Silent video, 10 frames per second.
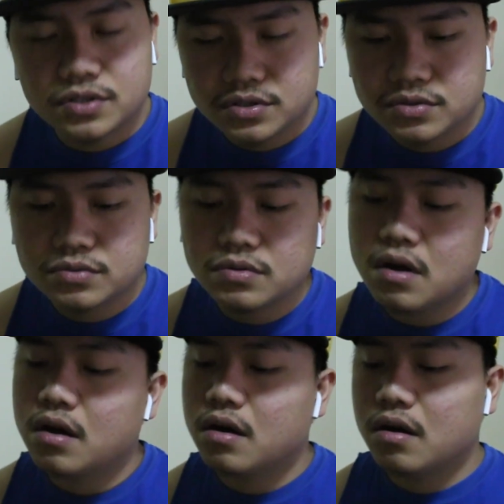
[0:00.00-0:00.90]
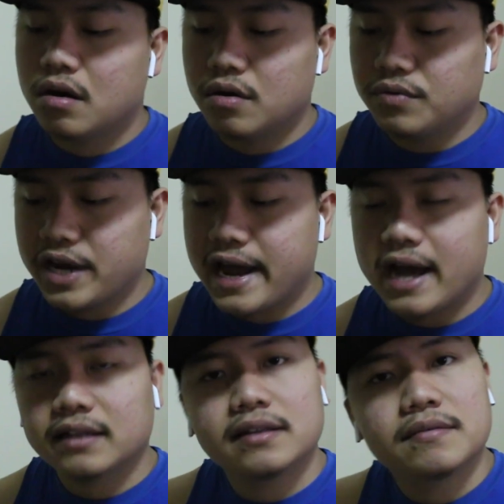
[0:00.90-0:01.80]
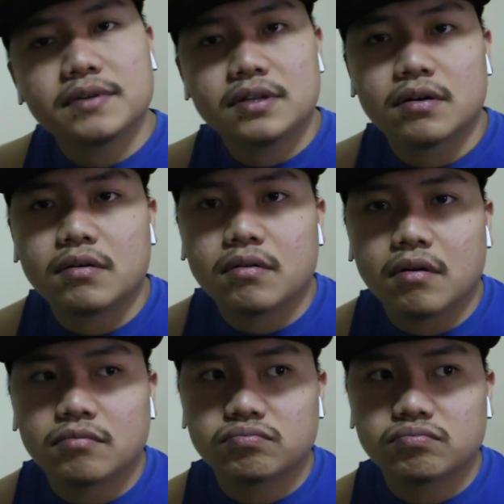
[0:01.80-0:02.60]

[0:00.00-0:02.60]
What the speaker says: to react the video